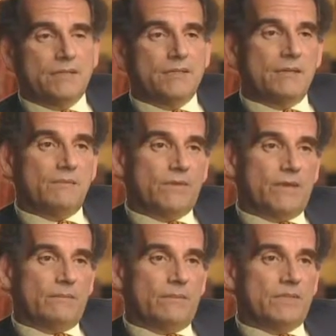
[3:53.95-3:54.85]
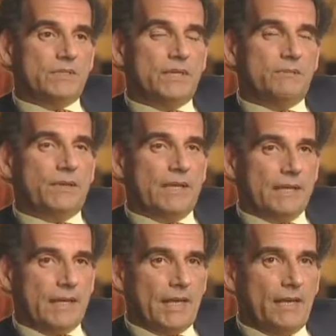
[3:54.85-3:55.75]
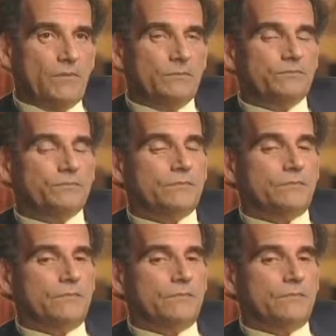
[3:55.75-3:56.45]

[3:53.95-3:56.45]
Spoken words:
The second problem is that by now